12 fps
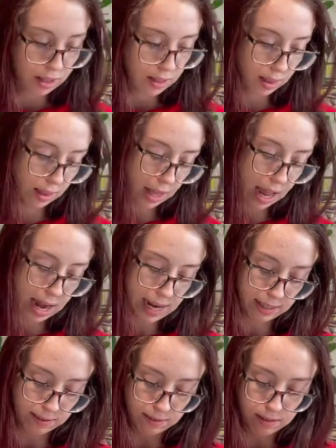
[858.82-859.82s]

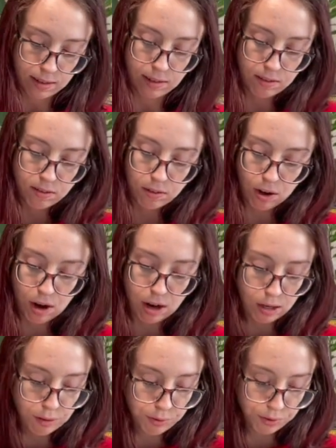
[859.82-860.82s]
lines in this
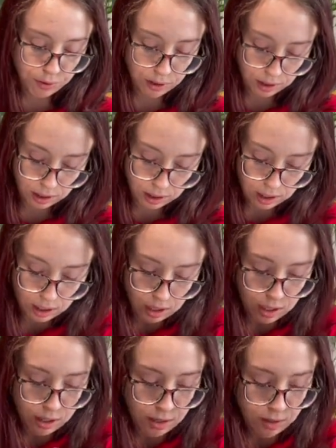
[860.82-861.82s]
scarf,
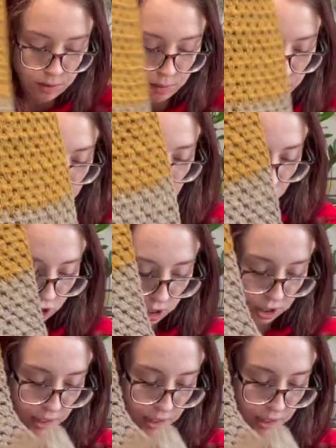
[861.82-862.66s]
which